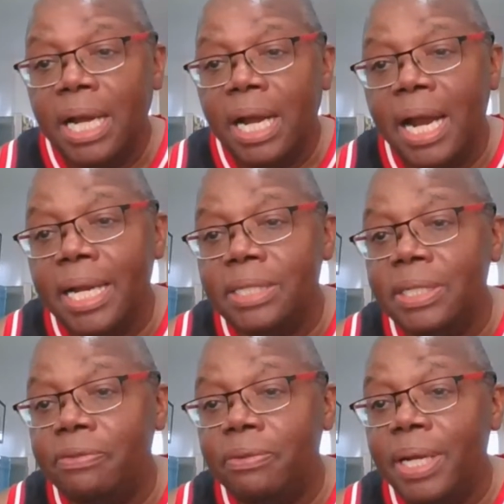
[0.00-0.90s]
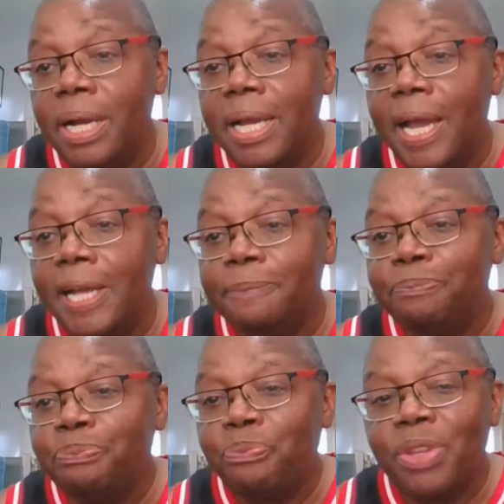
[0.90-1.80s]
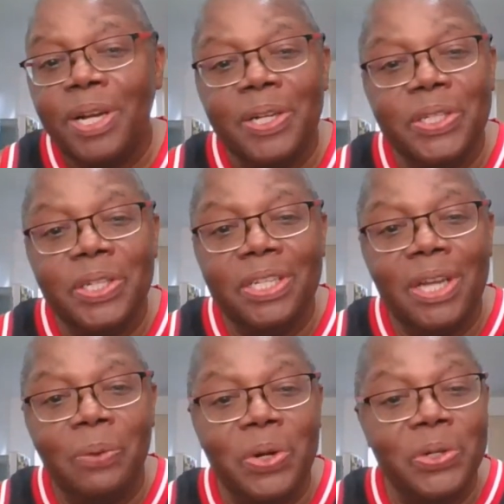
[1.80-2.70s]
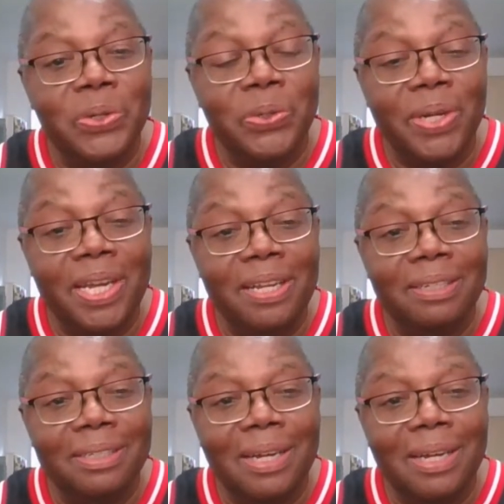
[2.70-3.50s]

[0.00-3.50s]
All right, that's it from now, guys. Y'all want to do the train?